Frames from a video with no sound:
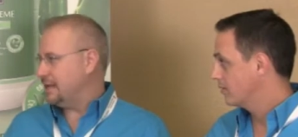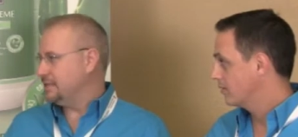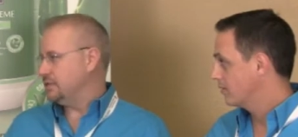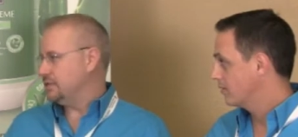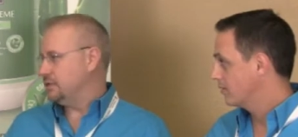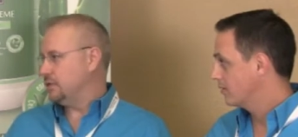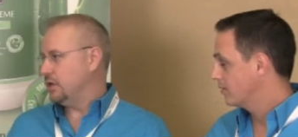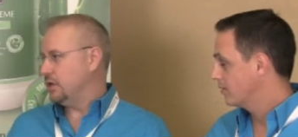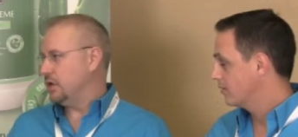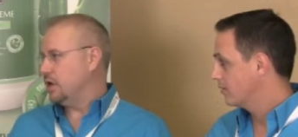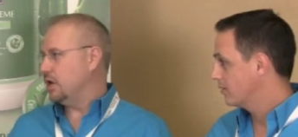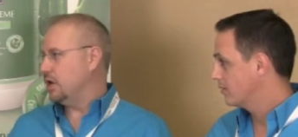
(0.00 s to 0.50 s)

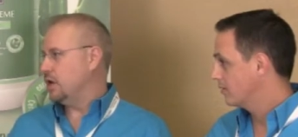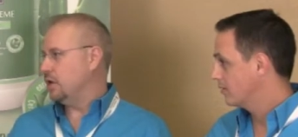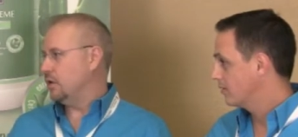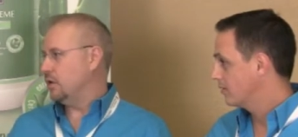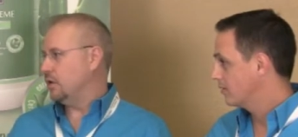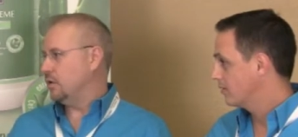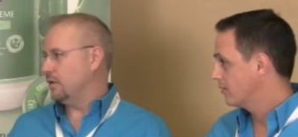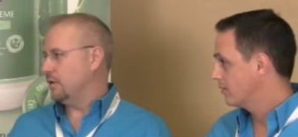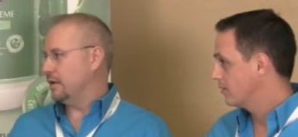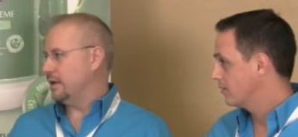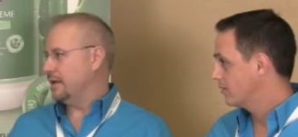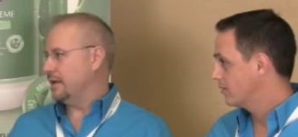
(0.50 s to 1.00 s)
Speaker 1: as you
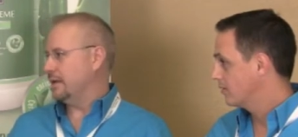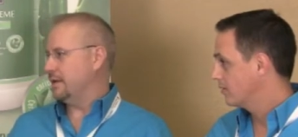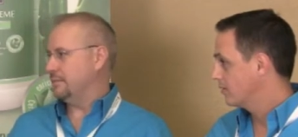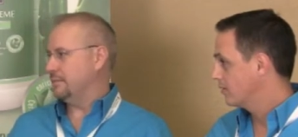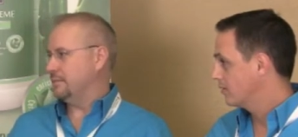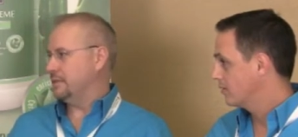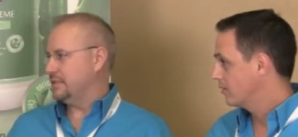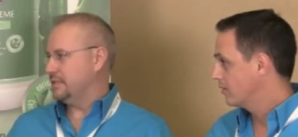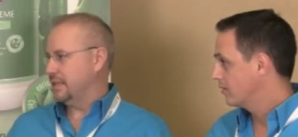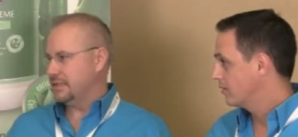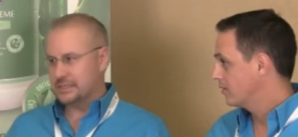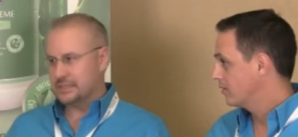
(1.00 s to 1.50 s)
go
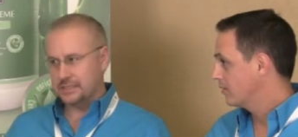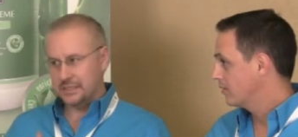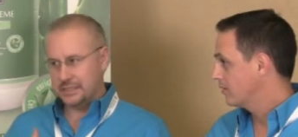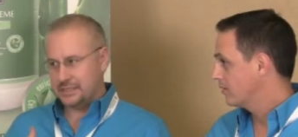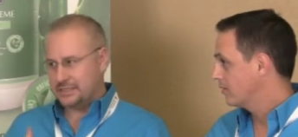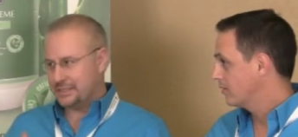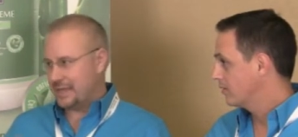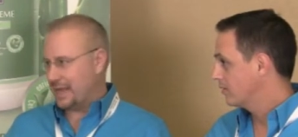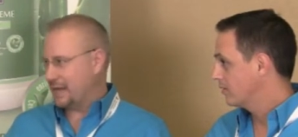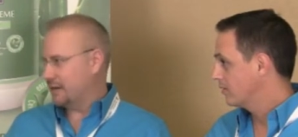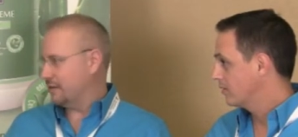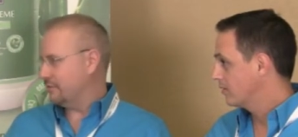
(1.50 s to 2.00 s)
and
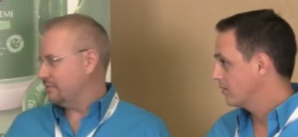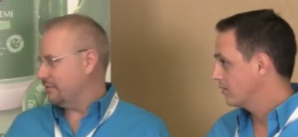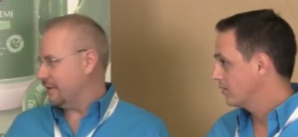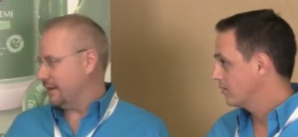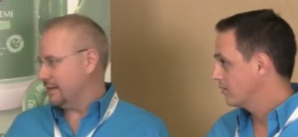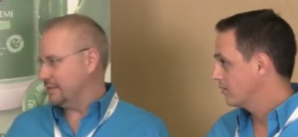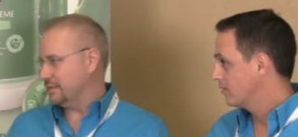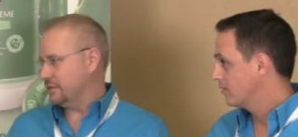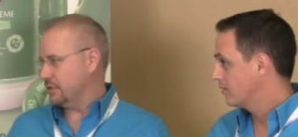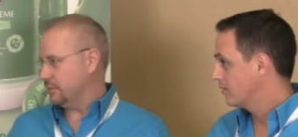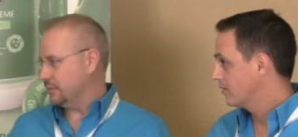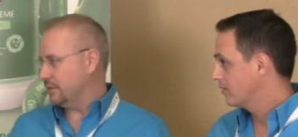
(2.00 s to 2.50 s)
potentially
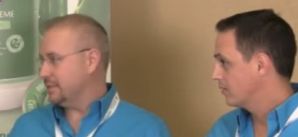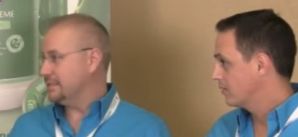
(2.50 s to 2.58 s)
sacrifice your